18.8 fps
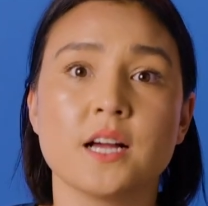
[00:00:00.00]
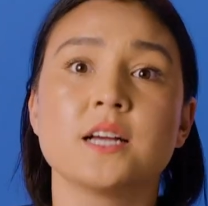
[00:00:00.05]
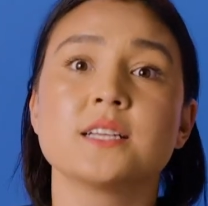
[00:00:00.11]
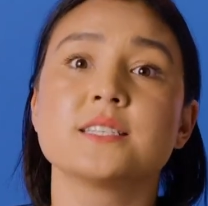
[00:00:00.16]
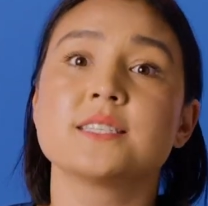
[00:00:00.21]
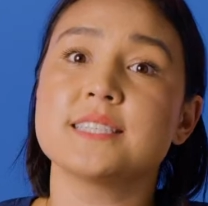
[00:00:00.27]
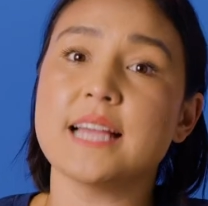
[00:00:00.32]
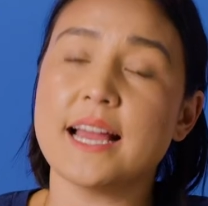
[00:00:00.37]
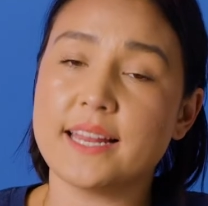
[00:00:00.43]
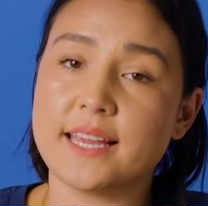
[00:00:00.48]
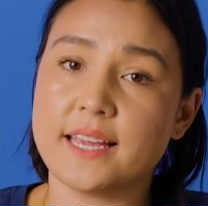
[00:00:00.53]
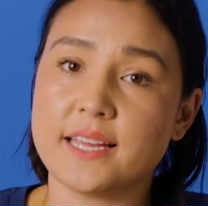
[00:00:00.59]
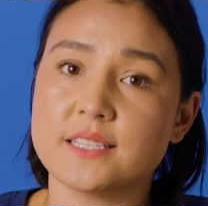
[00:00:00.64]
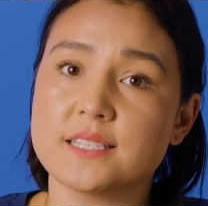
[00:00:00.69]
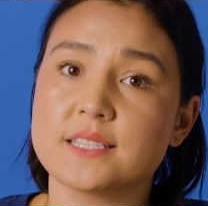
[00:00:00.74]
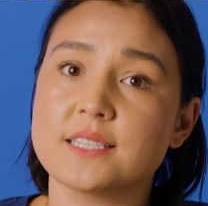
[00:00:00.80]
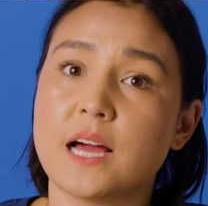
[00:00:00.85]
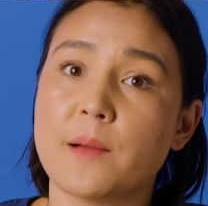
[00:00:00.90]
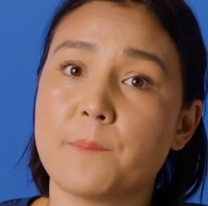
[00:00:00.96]

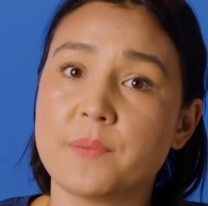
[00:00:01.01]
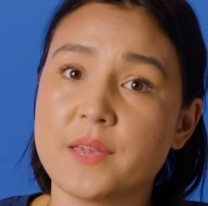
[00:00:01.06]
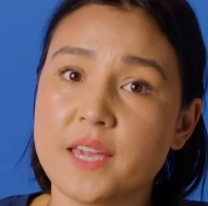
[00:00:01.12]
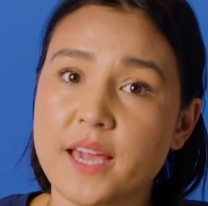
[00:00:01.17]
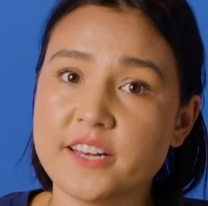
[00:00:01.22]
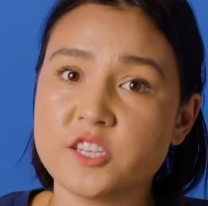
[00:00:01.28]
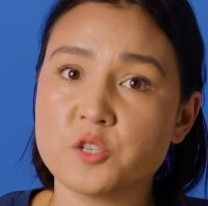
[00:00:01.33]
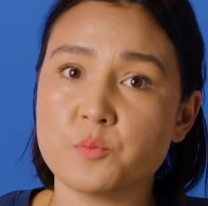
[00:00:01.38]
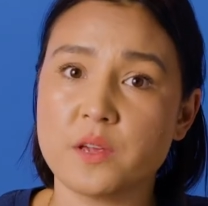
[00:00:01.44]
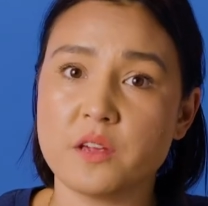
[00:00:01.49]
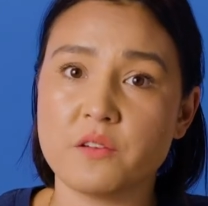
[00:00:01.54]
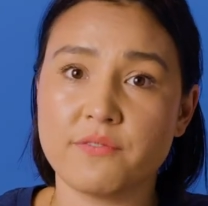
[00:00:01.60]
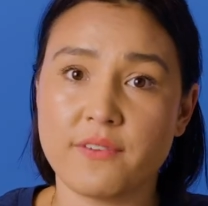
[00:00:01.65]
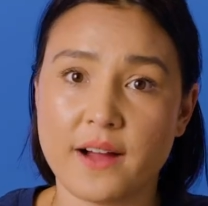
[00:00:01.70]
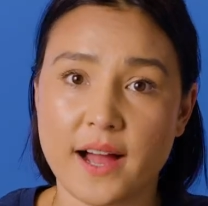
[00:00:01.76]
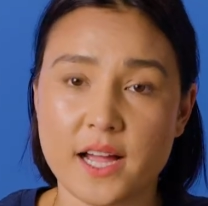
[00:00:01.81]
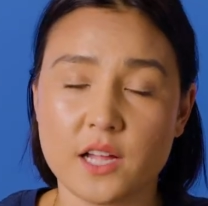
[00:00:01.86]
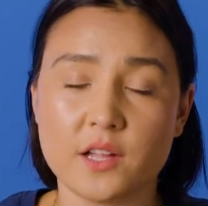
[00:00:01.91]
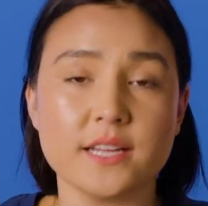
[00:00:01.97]
settings.php
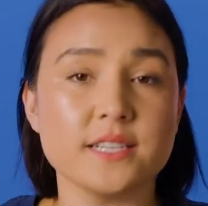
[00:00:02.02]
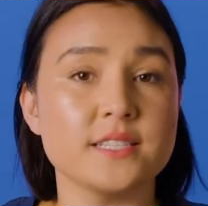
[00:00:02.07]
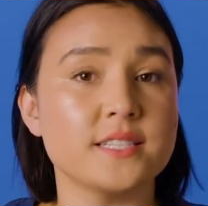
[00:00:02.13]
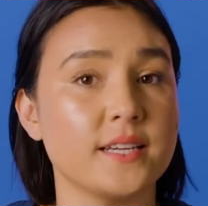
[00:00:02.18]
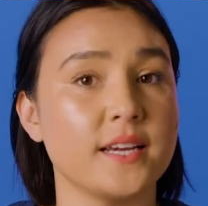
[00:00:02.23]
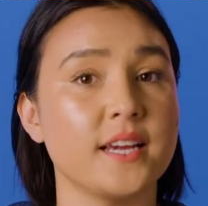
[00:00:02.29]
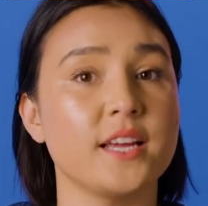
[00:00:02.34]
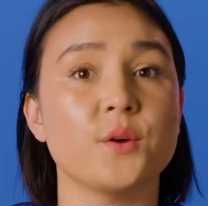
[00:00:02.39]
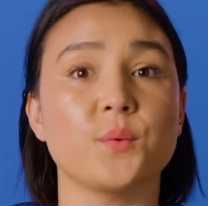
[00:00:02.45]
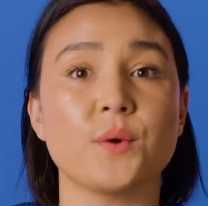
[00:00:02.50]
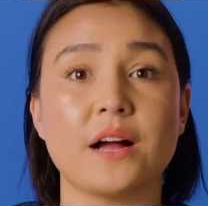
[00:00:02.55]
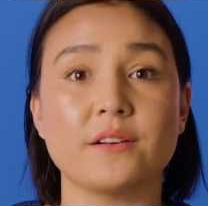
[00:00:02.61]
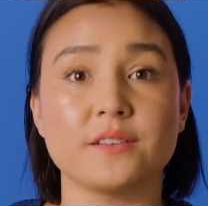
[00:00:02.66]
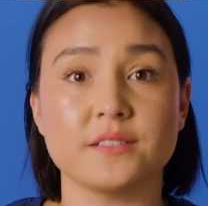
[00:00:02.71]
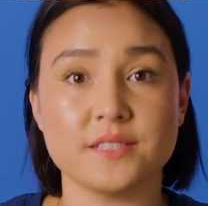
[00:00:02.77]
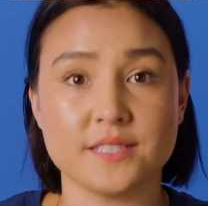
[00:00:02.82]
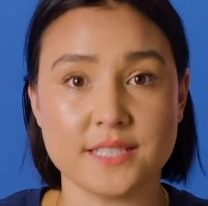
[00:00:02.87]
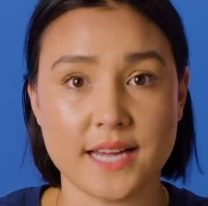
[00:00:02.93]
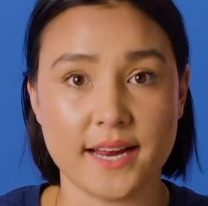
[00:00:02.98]
file and digging around
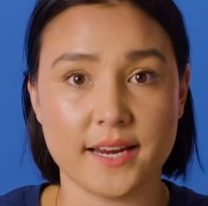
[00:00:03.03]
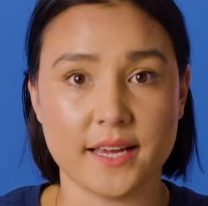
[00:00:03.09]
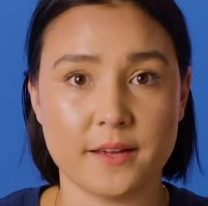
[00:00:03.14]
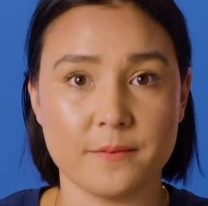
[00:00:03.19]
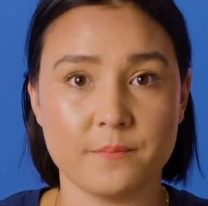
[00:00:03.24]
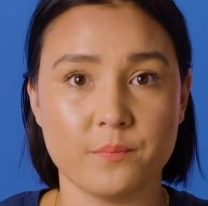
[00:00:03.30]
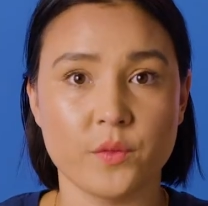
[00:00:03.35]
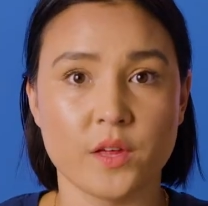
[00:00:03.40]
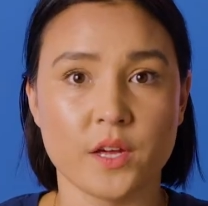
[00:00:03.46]
inside it.